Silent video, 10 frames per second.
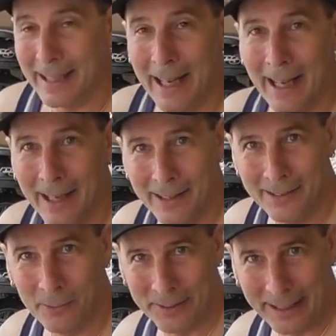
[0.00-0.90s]
are
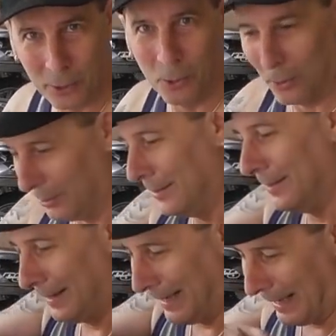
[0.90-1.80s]
what they call
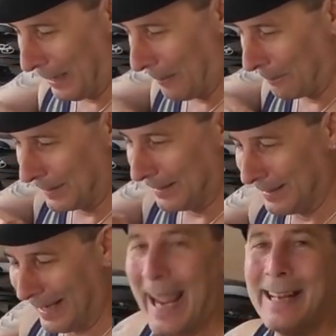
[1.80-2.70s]

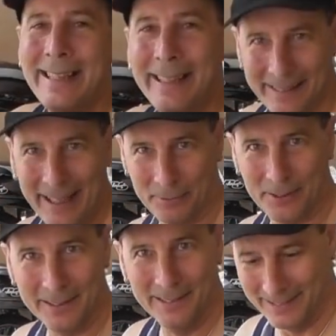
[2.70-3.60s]

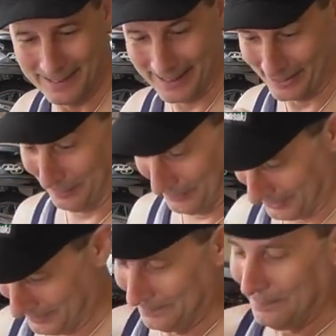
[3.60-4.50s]
anti-theft
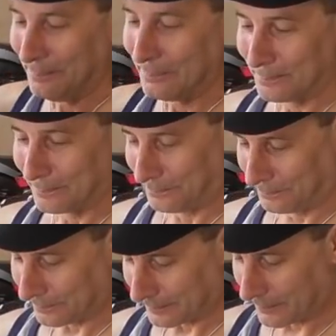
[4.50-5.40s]
systems.
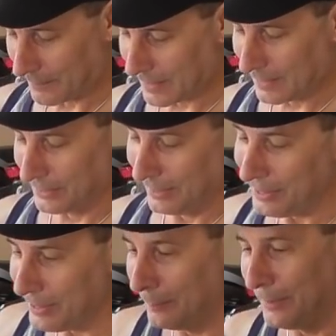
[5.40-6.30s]
So
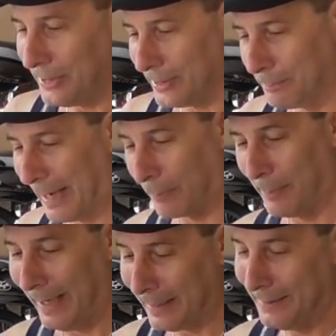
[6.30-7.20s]
this is a
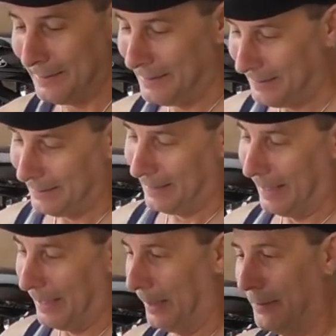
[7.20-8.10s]
backpack.
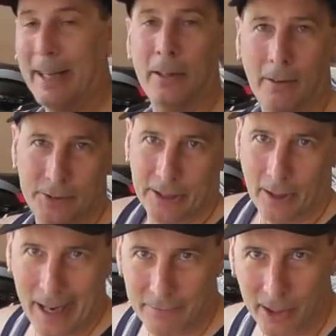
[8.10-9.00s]
Now obviously
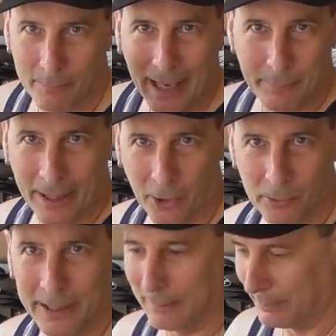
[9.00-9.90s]
I have got a backpack
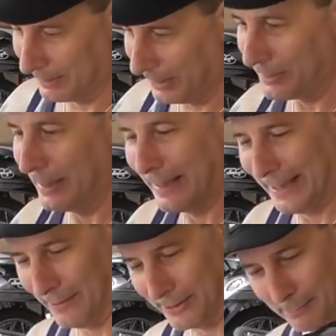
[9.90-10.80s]
already, but this thing
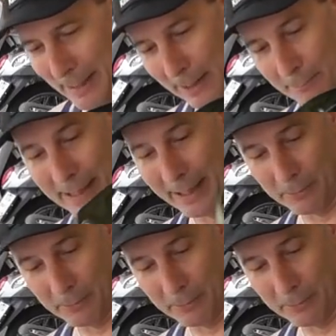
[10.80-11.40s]
here is a backpack